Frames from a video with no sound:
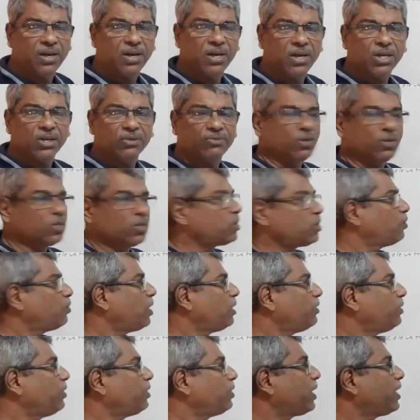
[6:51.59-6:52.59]
First of all, you
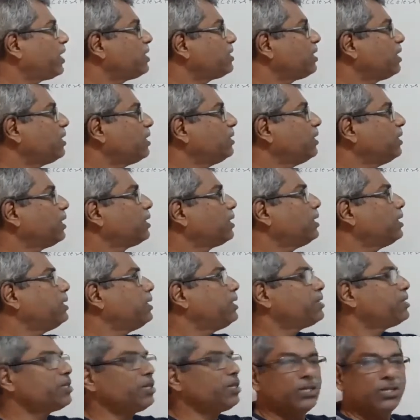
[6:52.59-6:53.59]
write the
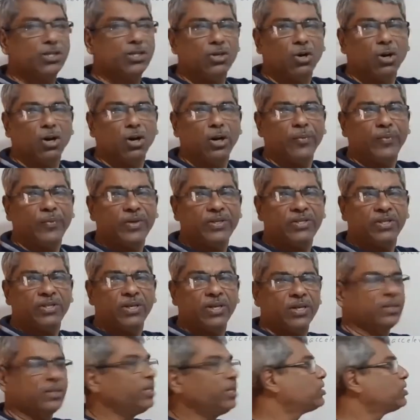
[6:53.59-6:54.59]
conditions on which
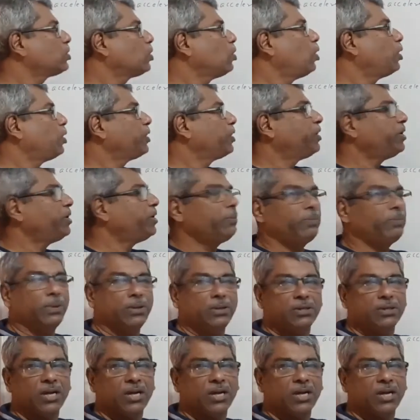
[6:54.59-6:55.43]
this quantity depends.